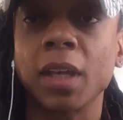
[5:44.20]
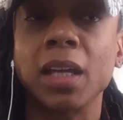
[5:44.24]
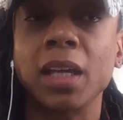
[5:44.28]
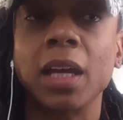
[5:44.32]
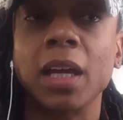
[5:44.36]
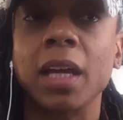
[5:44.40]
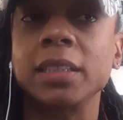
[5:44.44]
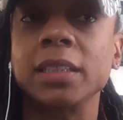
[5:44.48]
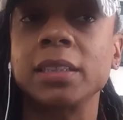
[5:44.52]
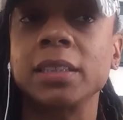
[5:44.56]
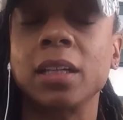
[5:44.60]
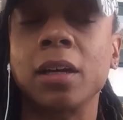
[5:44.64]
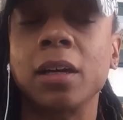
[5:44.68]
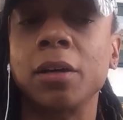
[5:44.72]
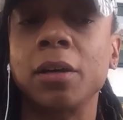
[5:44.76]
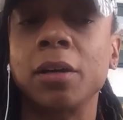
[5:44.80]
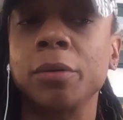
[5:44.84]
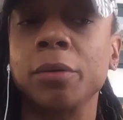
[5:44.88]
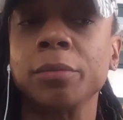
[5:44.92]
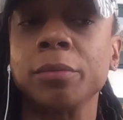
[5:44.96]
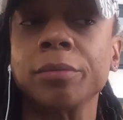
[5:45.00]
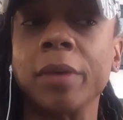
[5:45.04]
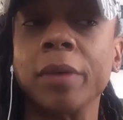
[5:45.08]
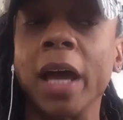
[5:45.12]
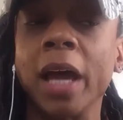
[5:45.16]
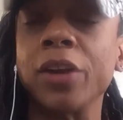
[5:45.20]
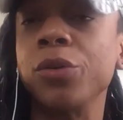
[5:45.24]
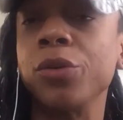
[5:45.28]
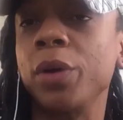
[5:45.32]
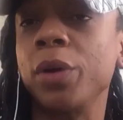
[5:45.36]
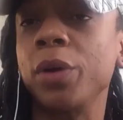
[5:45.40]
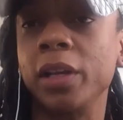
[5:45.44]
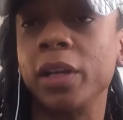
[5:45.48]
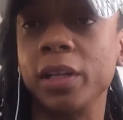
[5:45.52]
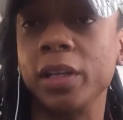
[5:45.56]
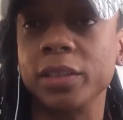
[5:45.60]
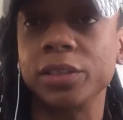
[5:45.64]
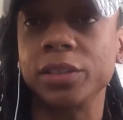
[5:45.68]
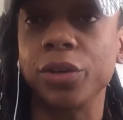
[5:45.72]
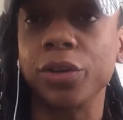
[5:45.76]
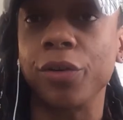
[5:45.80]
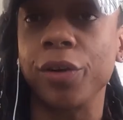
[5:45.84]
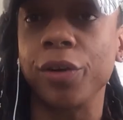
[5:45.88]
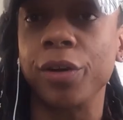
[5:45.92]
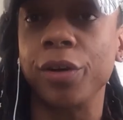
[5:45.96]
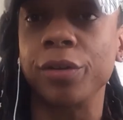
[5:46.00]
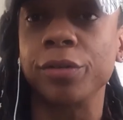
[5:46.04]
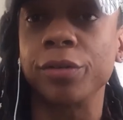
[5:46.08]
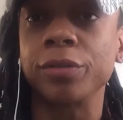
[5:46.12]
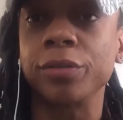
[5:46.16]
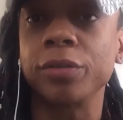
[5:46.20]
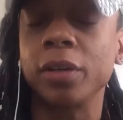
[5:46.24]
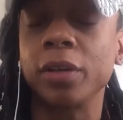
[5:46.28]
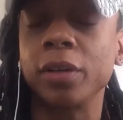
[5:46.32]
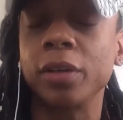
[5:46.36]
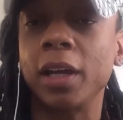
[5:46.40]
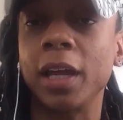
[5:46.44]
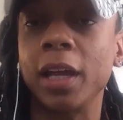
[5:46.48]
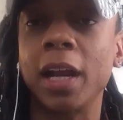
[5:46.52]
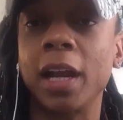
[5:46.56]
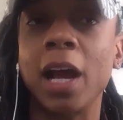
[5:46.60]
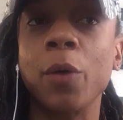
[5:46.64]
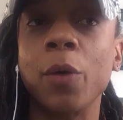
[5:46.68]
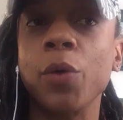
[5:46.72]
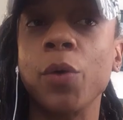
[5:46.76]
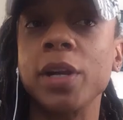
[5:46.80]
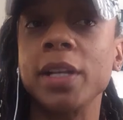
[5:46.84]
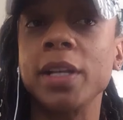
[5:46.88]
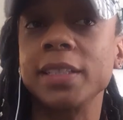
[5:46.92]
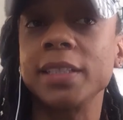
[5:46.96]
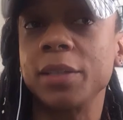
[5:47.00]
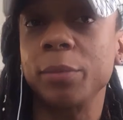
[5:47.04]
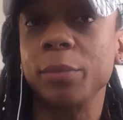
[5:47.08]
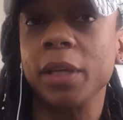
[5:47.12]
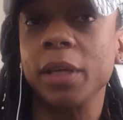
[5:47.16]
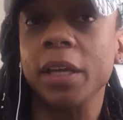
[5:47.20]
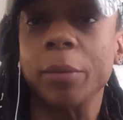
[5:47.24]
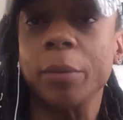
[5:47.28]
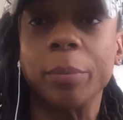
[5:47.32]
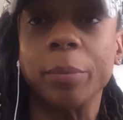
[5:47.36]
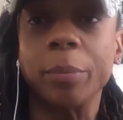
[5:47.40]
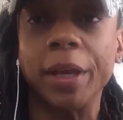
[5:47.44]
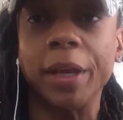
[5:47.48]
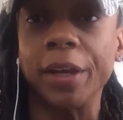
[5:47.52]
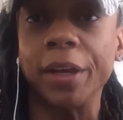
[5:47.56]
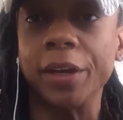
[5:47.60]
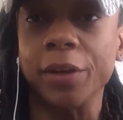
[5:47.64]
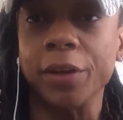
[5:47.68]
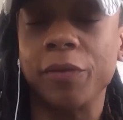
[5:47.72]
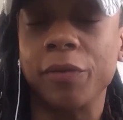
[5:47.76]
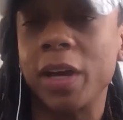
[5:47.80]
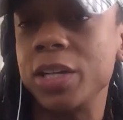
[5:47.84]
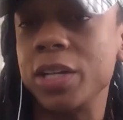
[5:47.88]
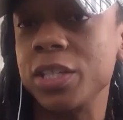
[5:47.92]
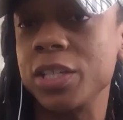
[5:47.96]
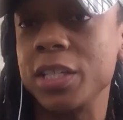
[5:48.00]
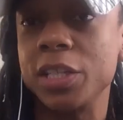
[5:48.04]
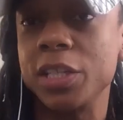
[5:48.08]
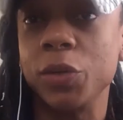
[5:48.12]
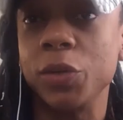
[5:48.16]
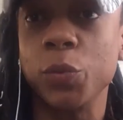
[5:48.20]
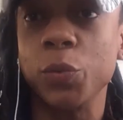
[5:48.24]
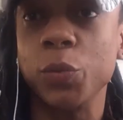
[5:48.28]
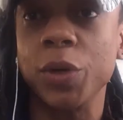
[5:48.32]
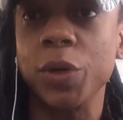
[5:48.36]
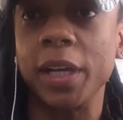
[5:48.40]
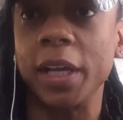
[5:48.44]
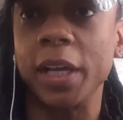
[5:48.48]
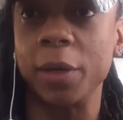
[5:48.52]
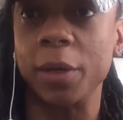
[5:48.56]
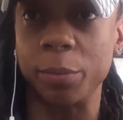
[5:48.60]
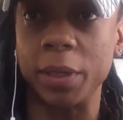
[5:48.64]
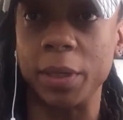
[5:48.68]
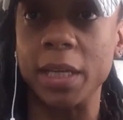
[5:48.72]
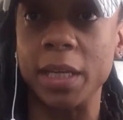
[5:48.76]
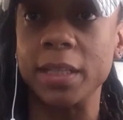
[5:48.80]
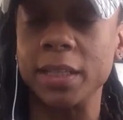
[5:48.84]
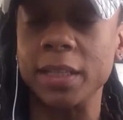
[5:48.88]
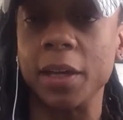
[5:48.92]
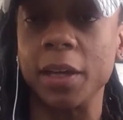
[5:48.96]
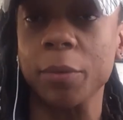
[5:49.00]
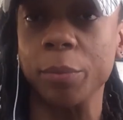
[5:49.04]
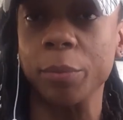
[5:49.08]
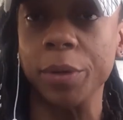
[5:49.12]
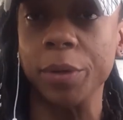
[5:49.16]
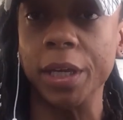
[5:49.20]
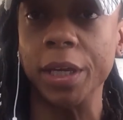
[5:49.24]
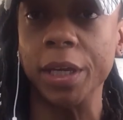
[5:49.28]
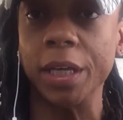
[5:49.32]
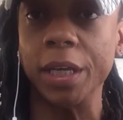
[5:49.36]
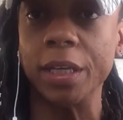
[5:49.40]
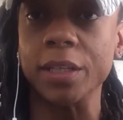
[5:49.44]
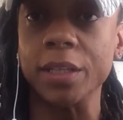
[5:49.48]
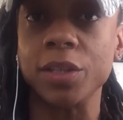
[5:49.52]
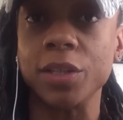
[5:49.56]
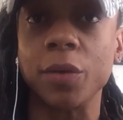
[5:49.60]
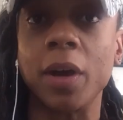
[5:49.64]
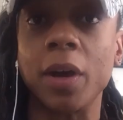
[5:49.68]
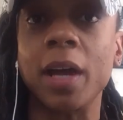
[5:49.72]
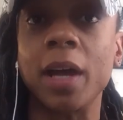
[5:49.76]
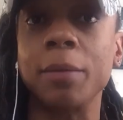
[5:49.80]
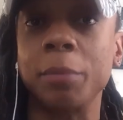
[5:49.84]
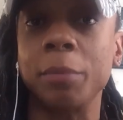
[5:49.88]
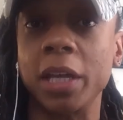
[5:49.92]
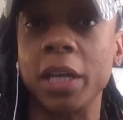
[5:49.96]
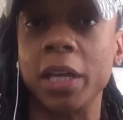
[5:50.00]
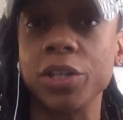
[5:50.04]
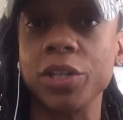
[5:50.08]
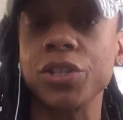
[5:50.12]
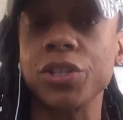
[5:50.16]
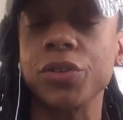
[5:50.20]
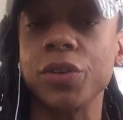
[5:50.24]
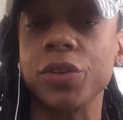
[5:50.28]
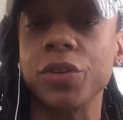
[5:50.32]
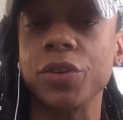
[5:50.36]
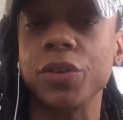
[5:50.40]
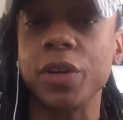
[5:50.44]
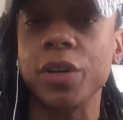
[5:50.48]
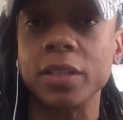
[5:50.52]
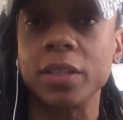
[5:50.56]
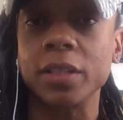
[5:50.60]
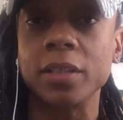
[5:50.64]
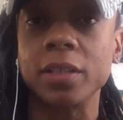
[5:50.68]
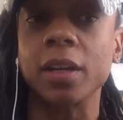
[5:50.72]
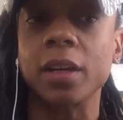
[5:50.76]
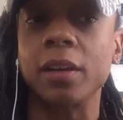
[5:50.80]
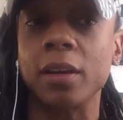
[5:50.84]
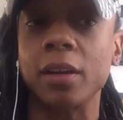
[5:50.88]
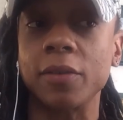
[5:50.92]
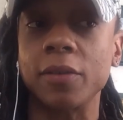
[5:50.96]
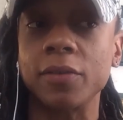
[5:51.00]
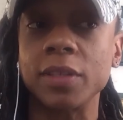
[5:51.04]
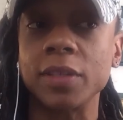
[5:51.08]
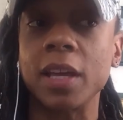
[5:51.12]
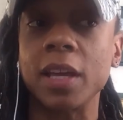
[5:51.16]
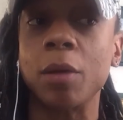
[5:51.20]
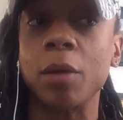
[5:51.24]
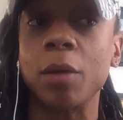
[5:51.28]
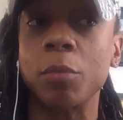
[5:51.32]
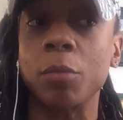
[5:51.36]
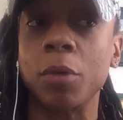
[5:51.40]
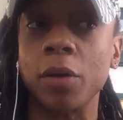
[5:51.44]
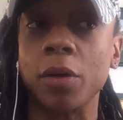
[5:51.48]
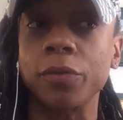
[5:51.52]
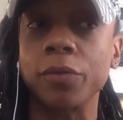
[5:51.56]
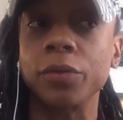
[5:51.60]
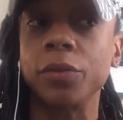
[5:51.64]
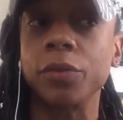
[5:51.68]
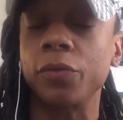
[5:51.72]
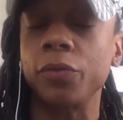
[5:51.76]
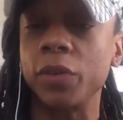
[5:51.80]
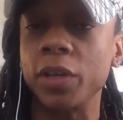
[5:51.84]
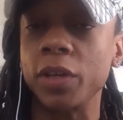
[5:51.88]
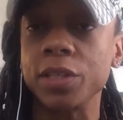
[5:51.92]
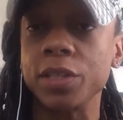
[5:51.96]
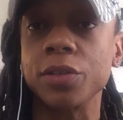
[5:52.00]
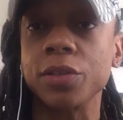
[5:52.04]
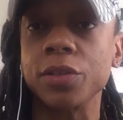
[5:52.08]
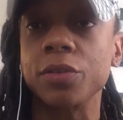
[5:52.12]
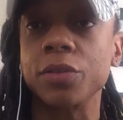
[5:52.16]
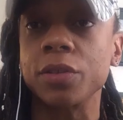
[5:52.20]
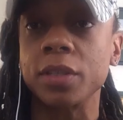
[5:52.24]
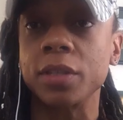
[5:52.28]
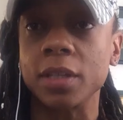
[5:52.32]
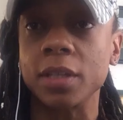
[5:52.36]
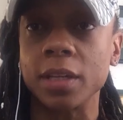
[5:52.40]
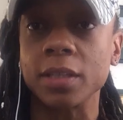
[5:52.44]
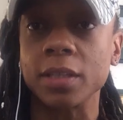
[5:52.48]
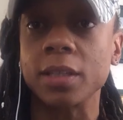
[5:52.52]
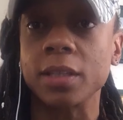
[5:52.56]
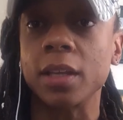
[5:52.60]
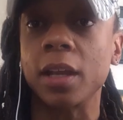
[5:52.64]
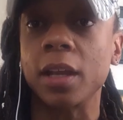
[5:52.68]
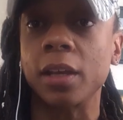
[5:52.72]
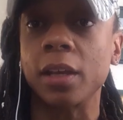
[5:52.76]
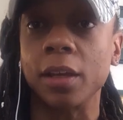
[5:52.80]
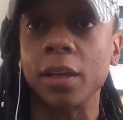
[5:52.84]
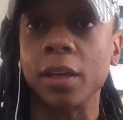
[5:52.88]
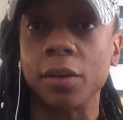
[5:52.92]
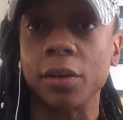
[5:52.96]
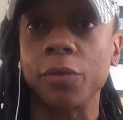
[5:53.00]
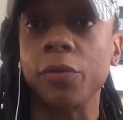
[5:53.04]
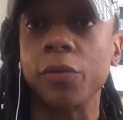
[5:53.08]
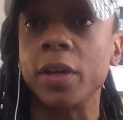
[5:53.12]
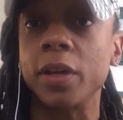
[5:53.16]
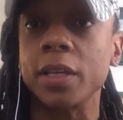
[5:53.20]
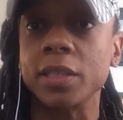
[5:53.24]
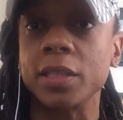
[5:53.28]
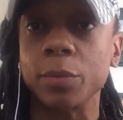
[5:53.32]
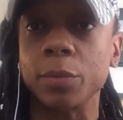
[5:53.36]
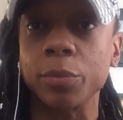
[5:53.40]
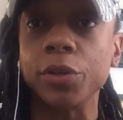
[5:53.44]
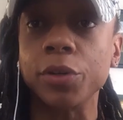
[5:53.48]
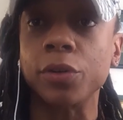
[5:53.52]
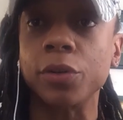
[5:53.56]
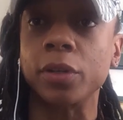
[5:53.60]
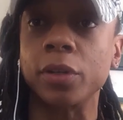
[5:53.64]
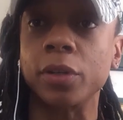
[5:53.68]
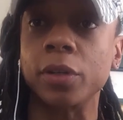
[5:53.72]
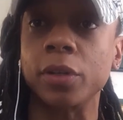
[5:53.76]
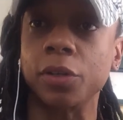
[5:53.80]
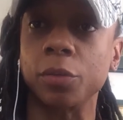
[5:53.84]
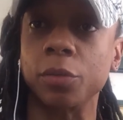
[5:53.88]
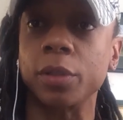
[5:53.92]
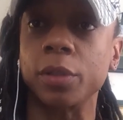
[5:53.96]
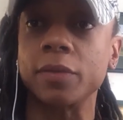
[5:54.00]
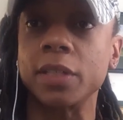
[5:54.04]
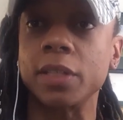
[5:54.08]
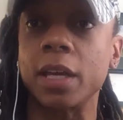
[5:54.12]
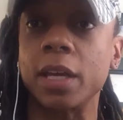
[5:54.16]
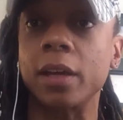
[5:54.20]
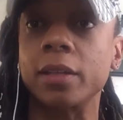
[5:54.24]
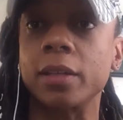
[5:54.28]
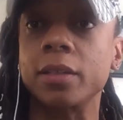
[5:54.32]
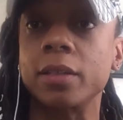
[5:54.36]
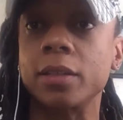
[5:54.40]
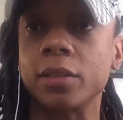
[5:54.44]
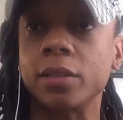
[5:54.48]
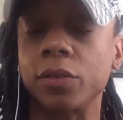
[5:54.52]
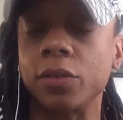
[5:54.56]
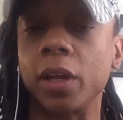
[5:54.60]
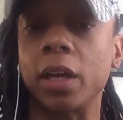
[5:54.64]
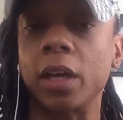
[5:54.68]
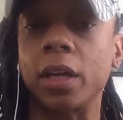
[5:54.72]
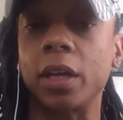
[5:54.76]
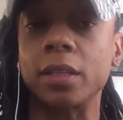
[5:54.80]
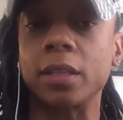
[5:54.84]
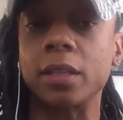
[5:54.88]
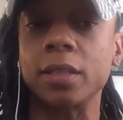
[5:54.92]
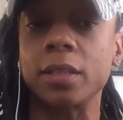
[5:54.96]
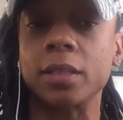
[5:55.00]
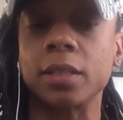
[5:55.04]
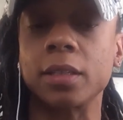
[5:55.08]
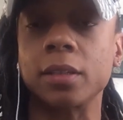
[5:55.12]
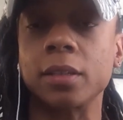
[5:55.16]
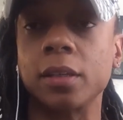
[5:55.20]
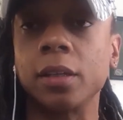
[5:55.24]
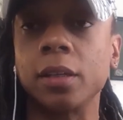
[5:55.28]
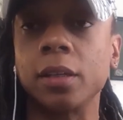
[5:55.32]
Yes, I knew I needed to grow, and I wanted to be competitive. I just didn't want to compete. So I made sure I took enough time off to fix those things that I needed to fix and put on a little bit of size. So yes.